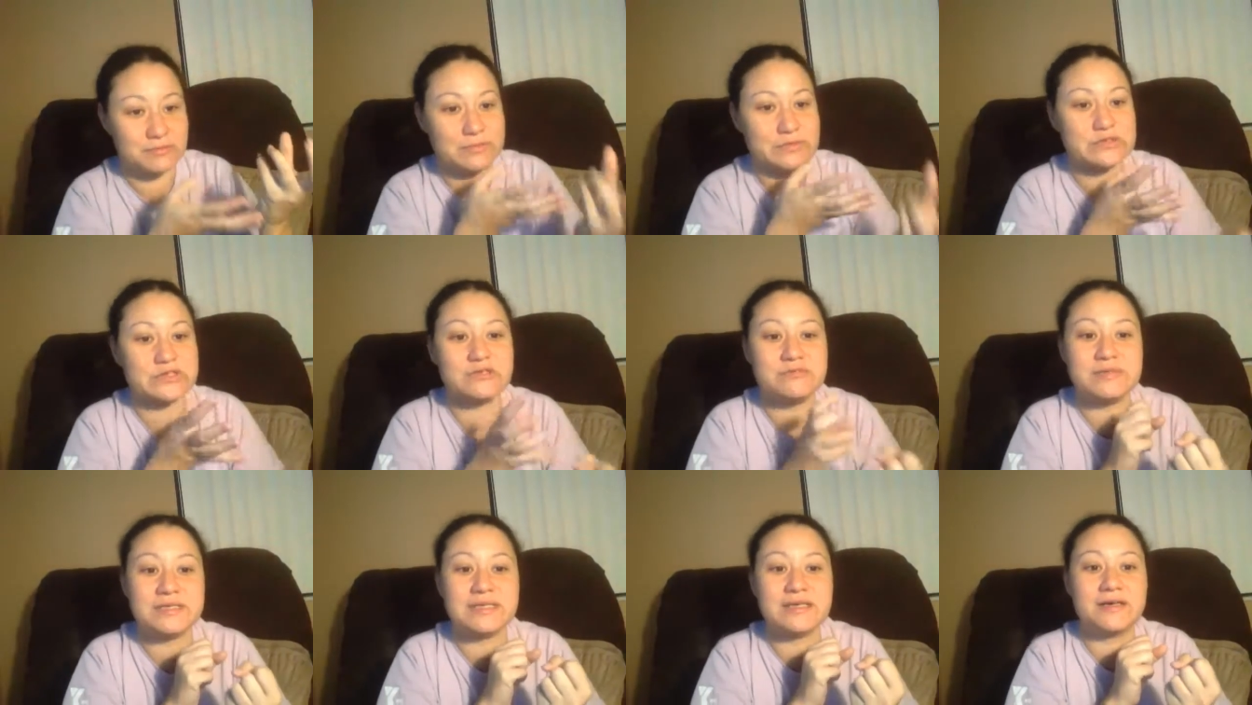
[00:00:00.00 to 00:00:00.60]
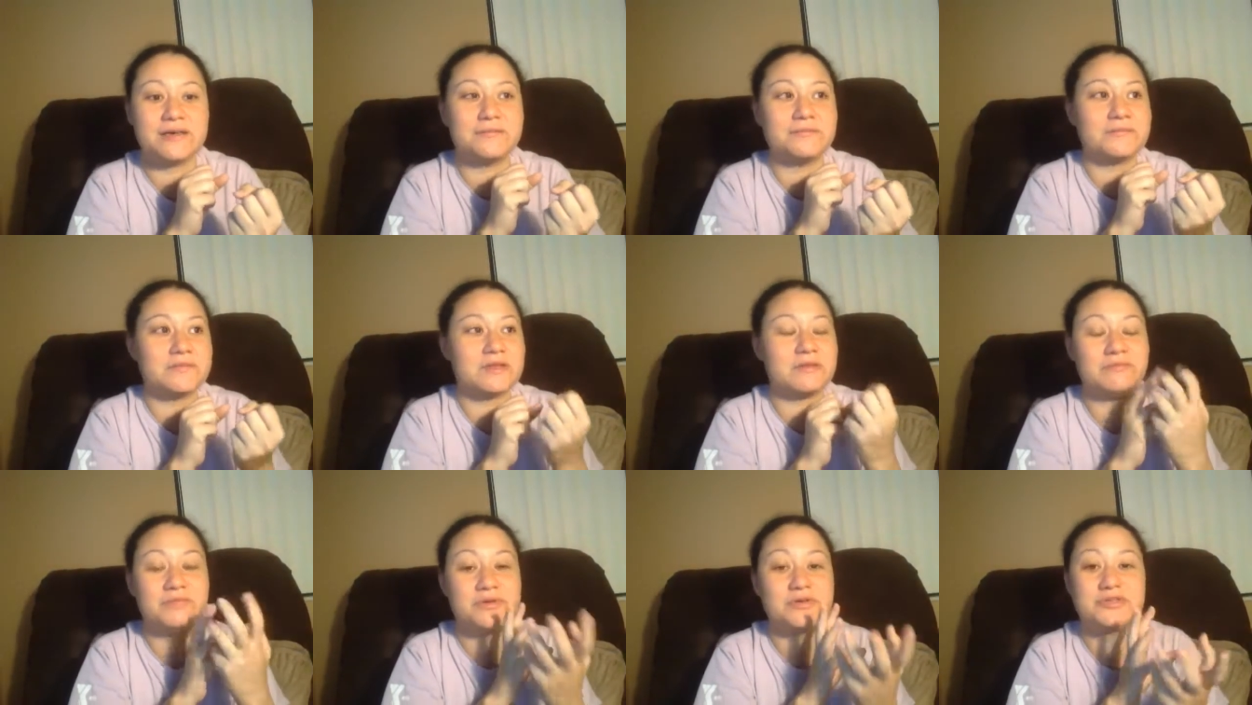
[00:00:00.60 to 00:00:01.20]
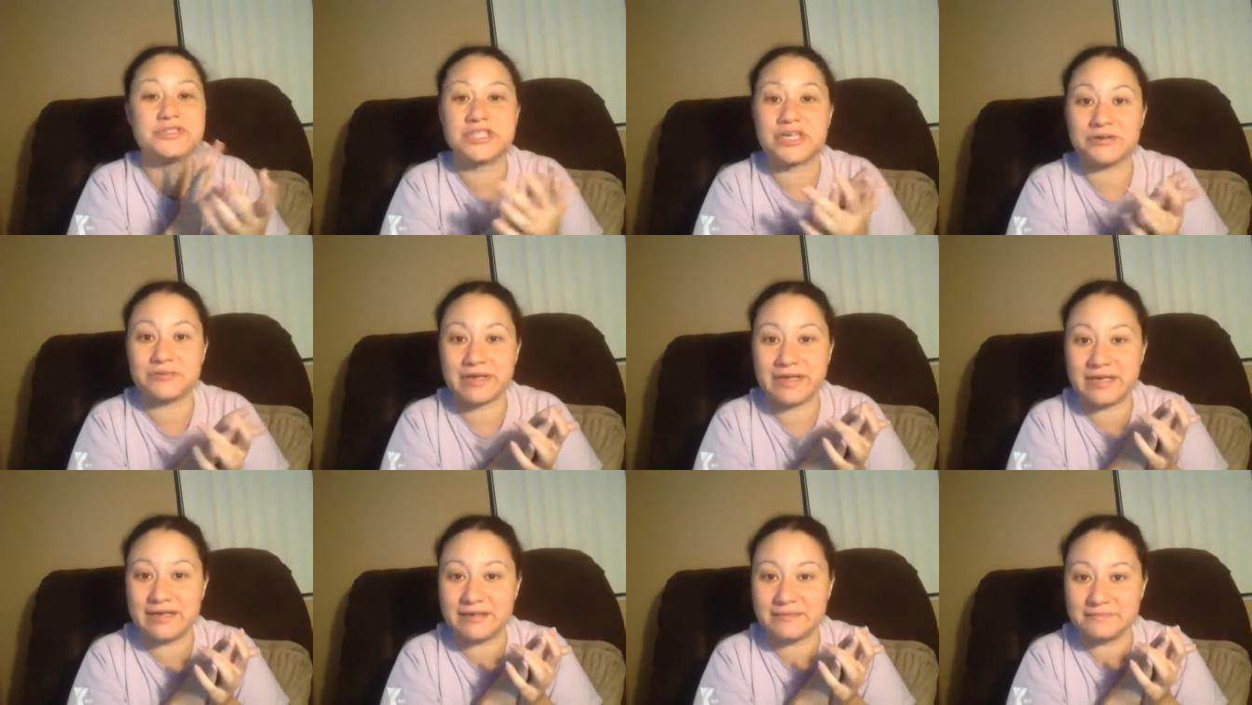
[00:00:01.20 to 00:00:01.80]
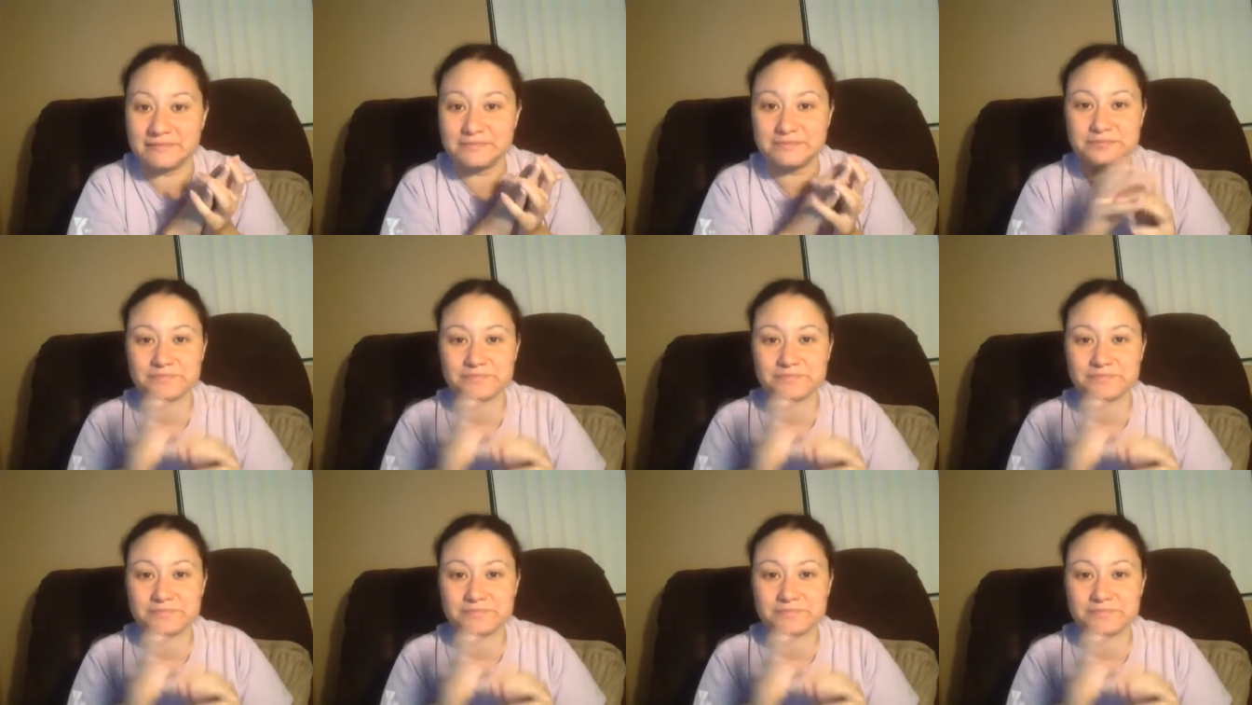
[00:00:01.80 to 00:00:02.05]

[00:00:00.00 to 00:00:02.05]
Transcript: supposed to be um, computer generated,